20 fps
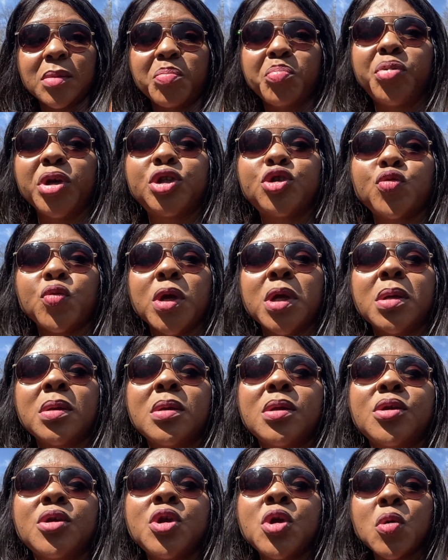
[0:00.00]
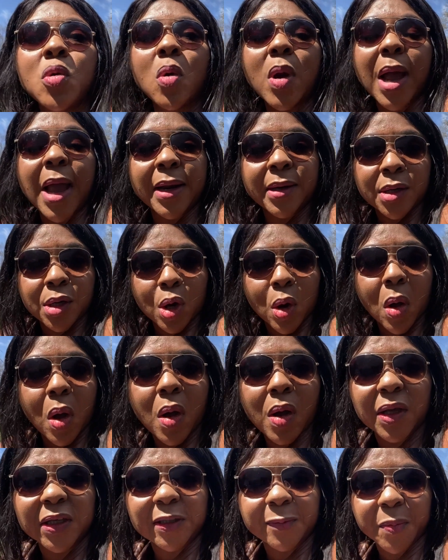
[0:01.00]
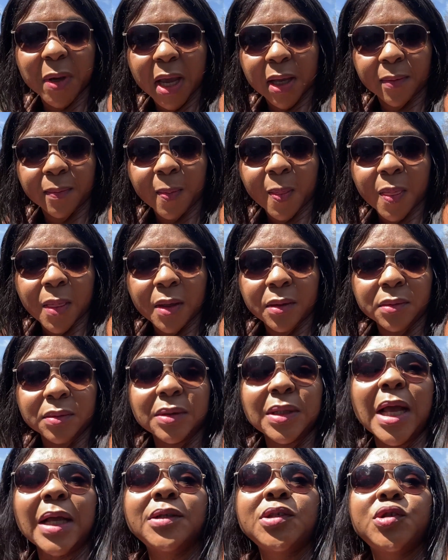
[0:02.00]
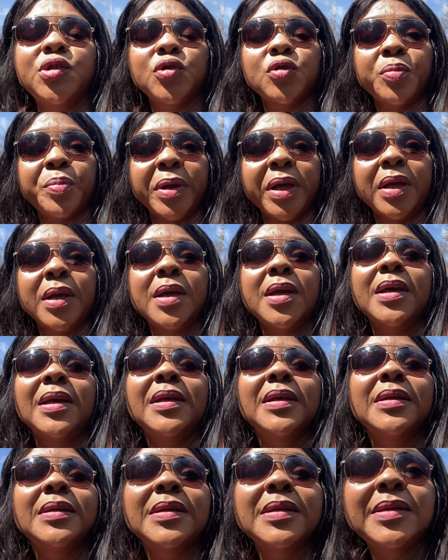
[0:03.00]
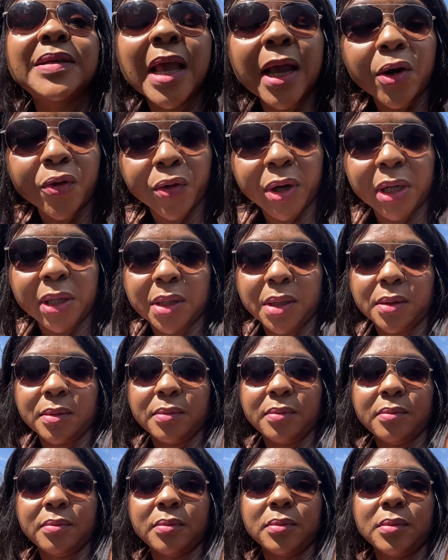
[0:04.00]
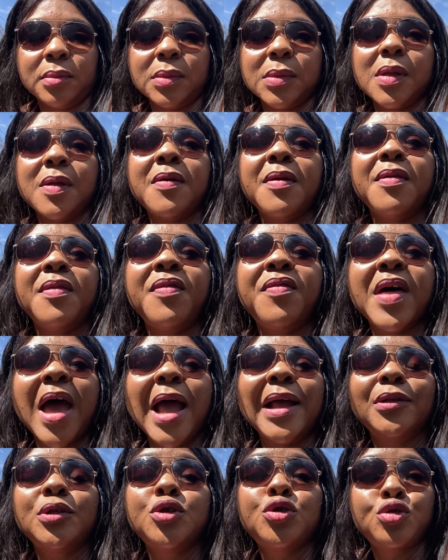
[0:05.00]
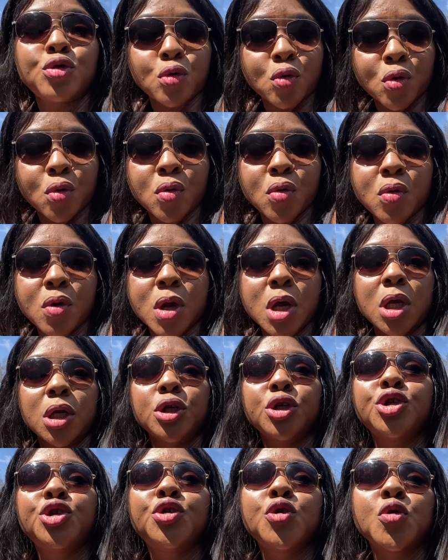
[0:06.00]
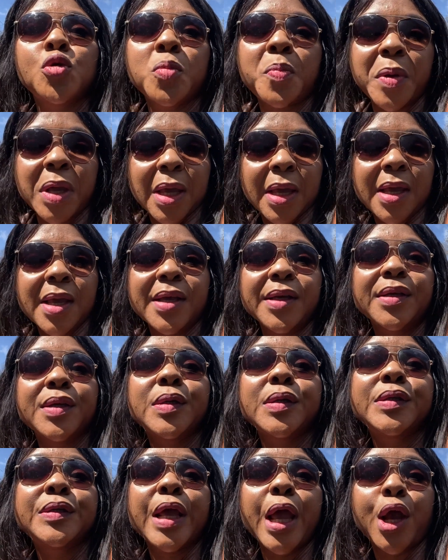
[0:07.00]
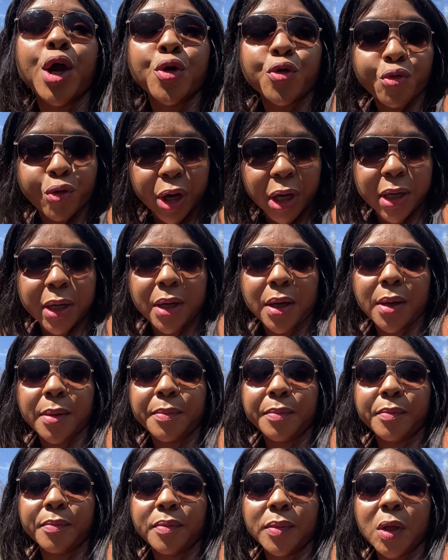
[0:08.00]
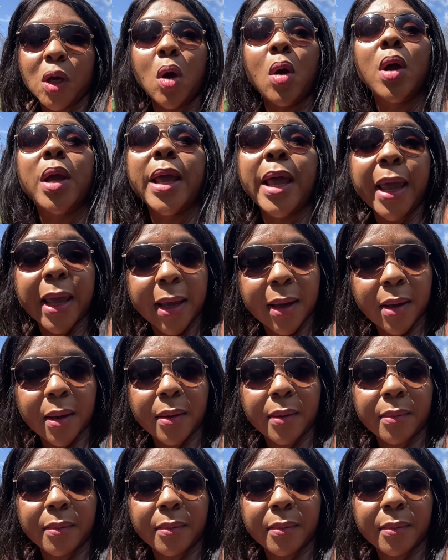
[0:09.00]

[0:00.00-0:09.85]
between you and your husband. That should be sacred. That too should be sacred. Okay?